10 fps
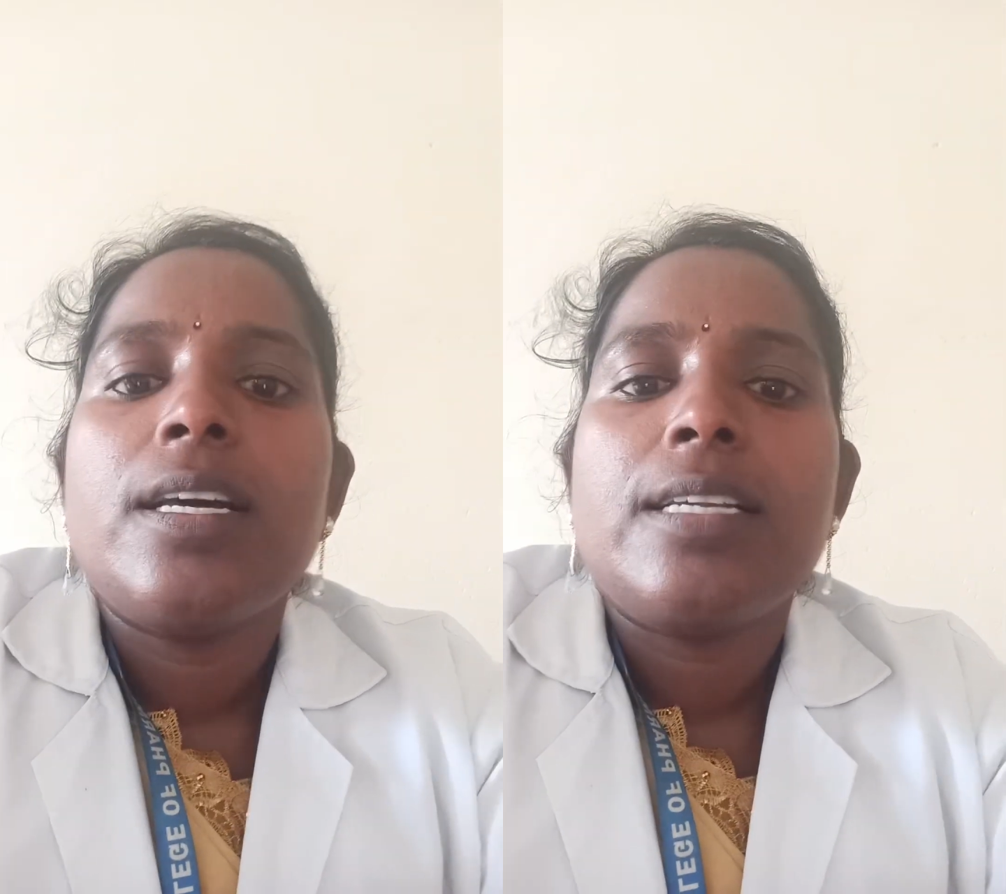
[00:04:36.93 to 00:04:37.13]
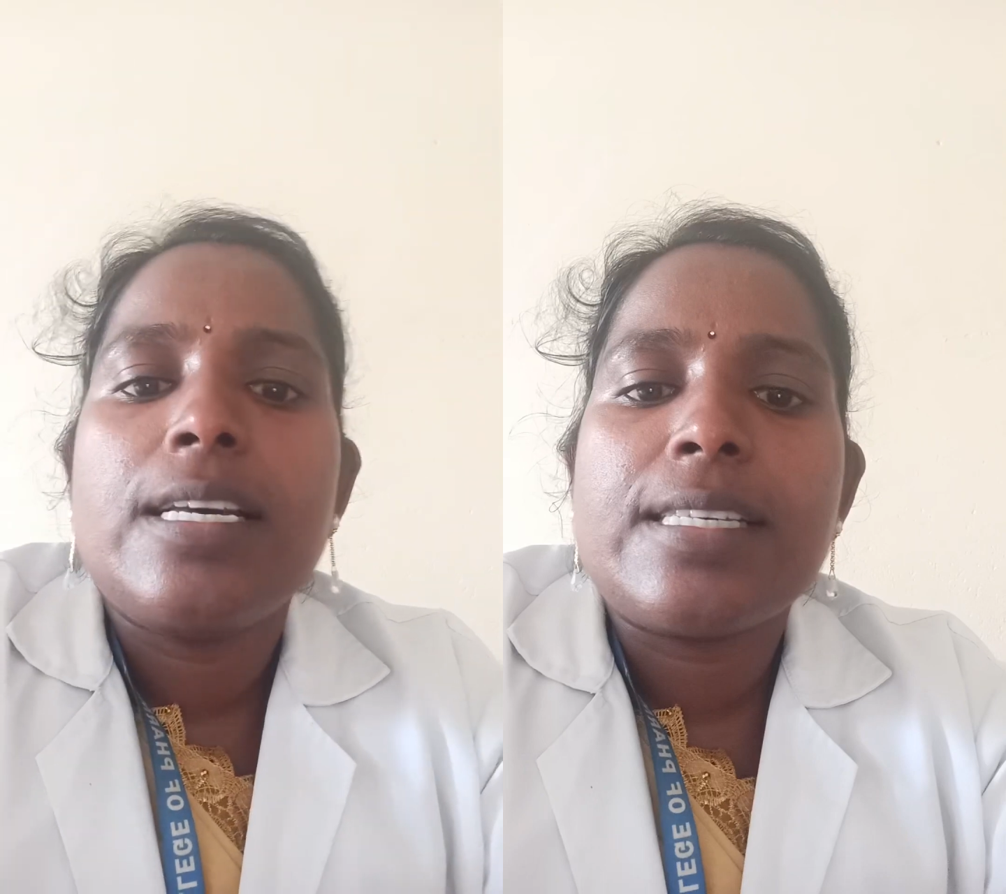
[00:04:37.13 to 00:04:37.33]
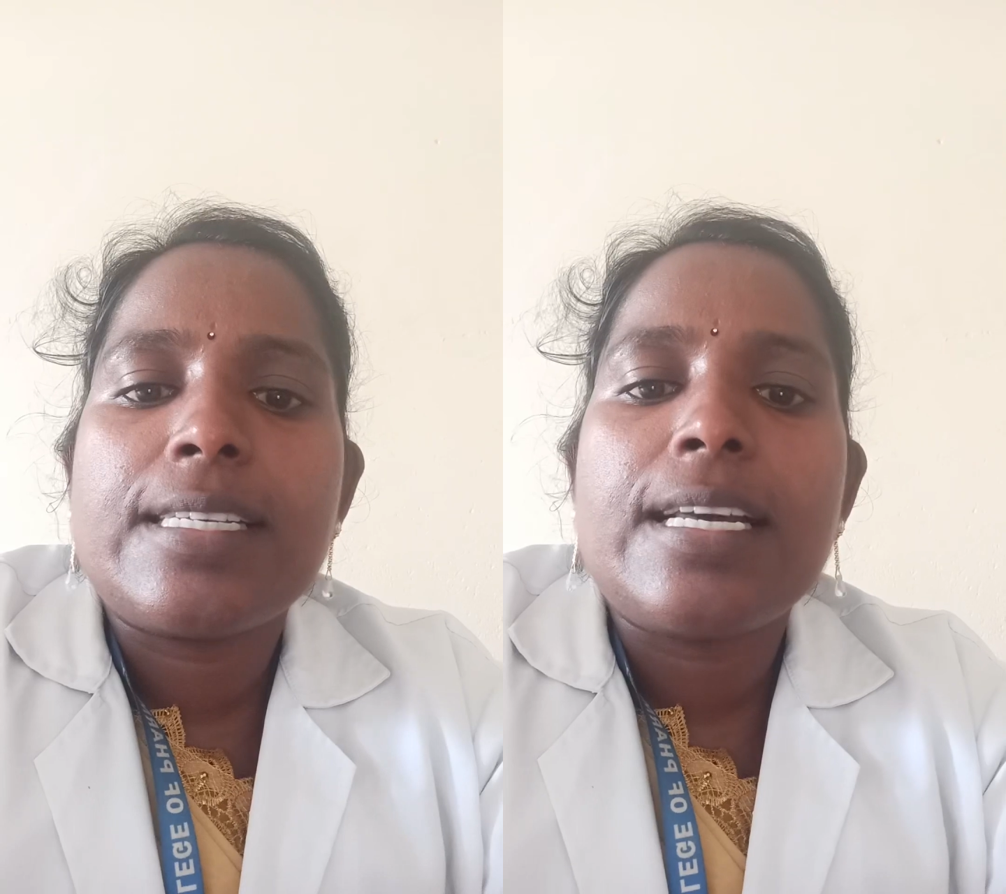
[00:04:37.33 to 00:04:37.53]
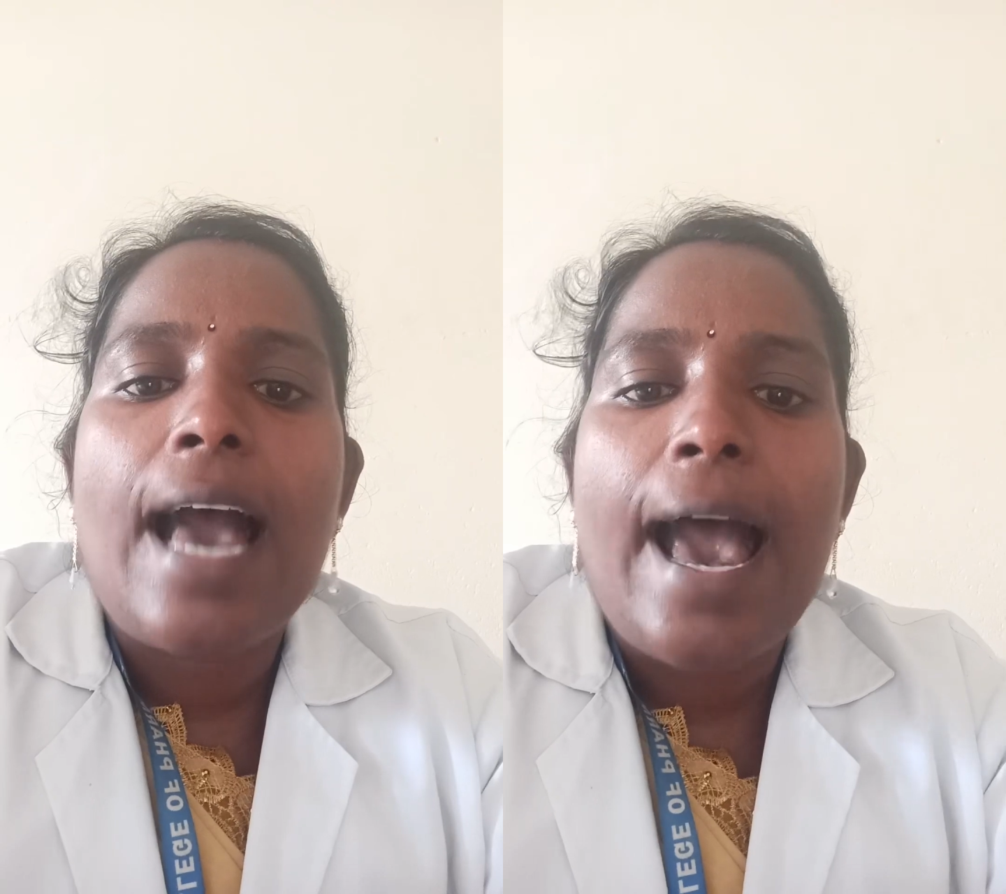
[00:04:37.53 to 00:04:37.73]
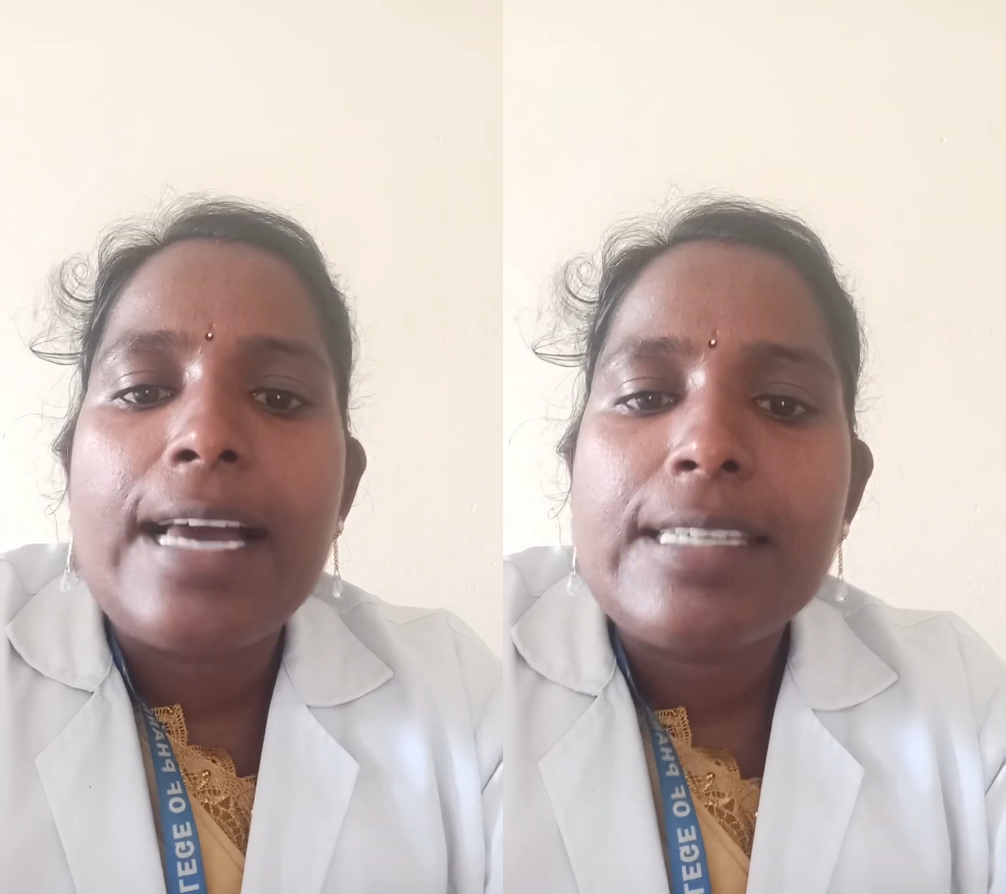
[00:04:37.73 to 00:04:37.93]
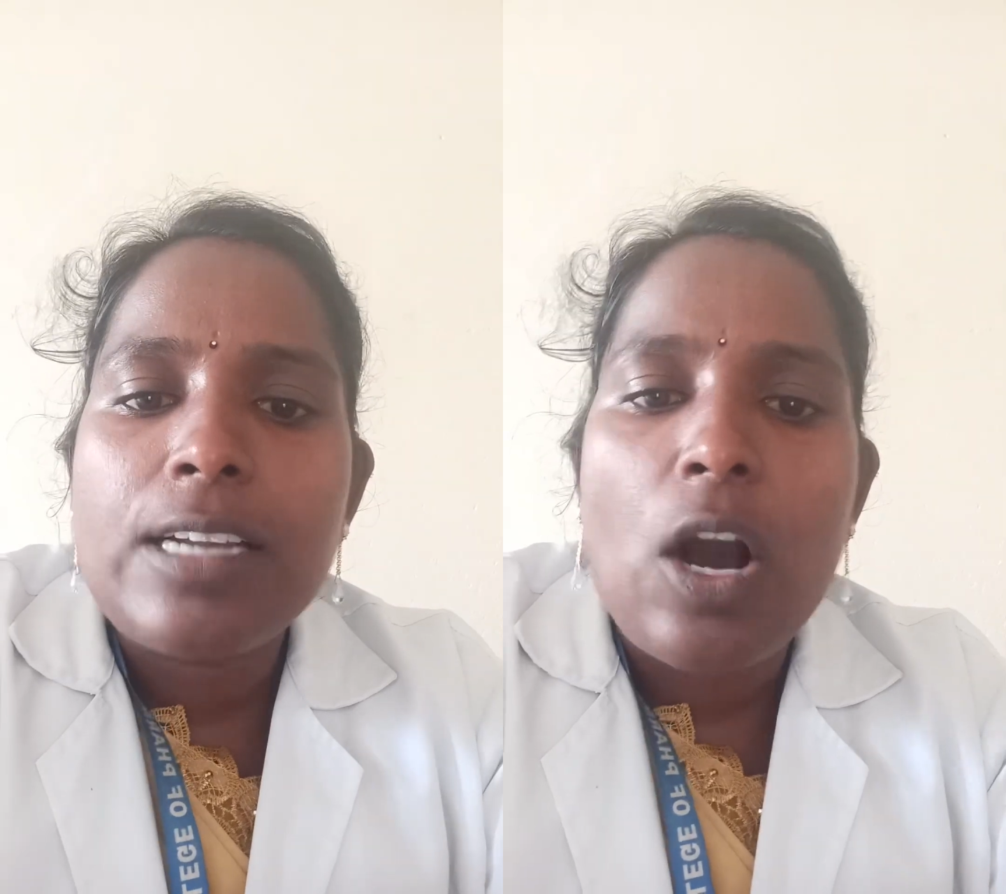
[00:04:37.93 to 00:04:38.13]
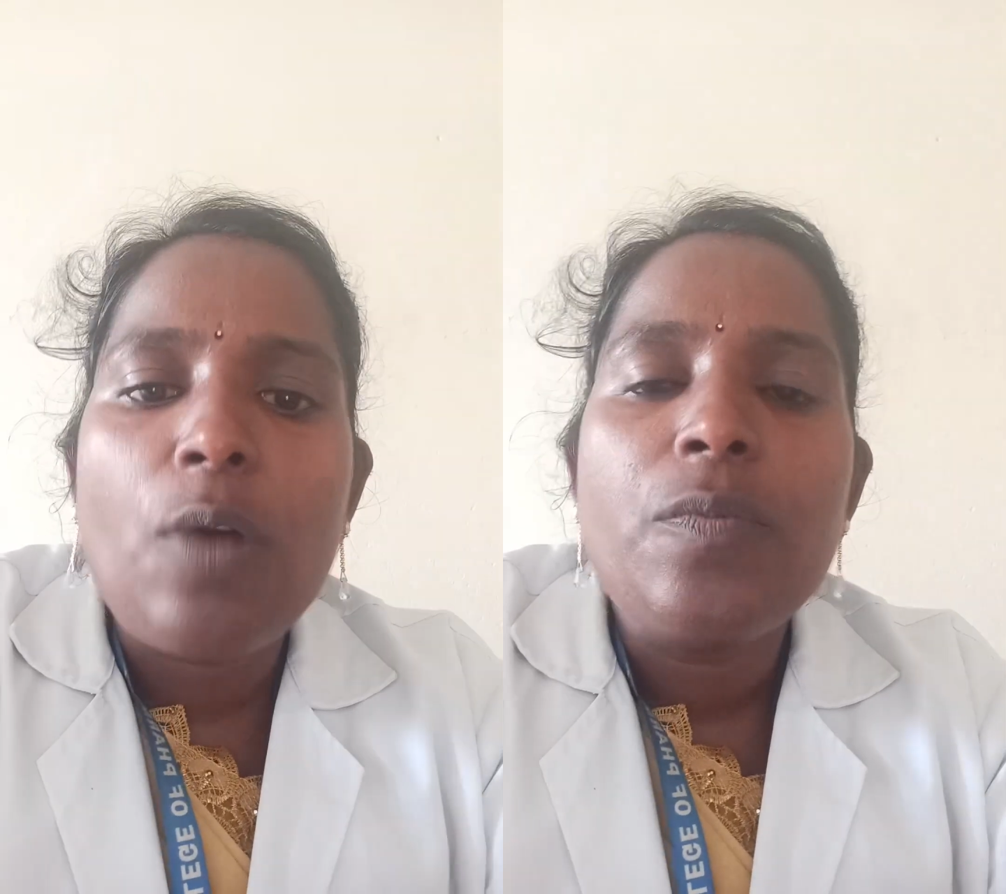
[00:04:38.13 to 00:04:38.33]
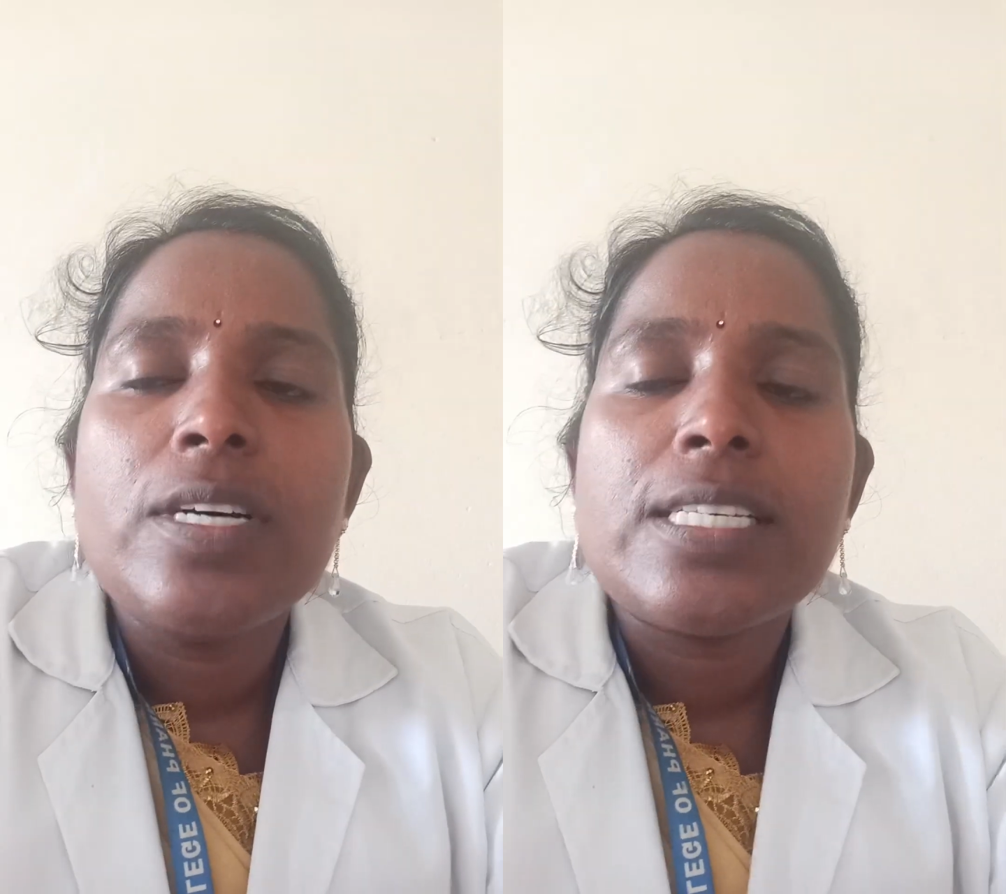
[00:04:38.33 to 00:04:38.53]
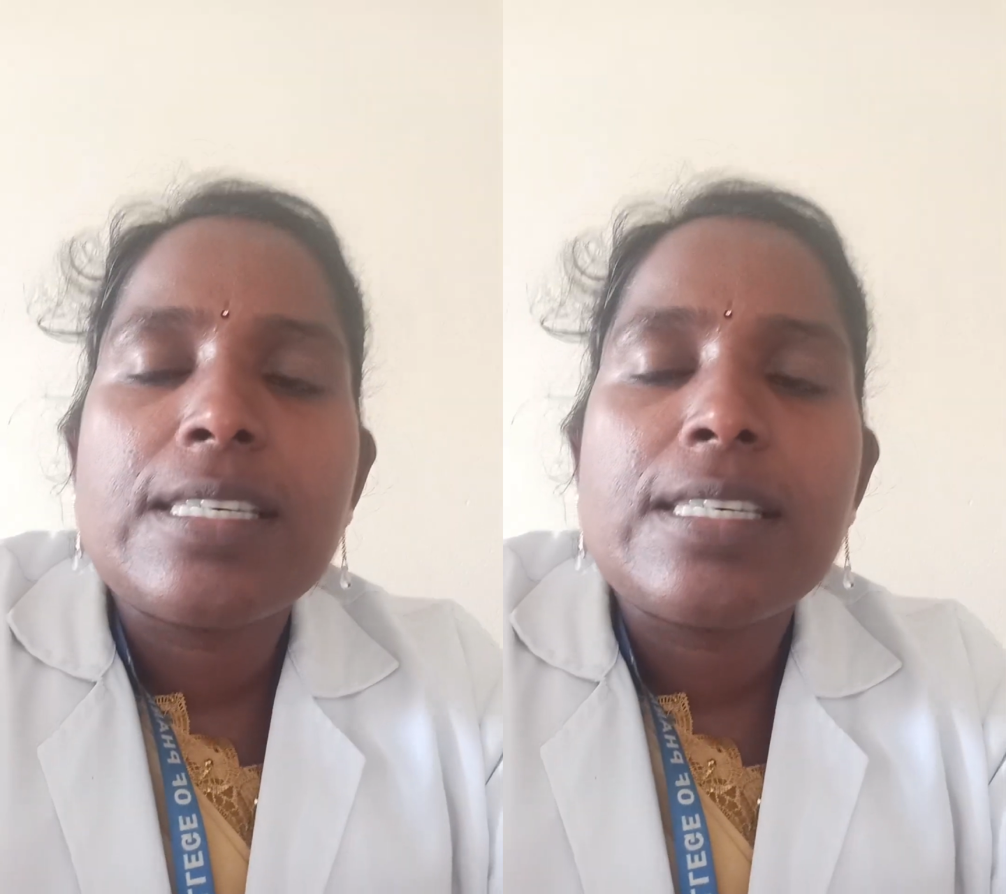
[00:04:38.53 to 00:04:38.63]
Next, action of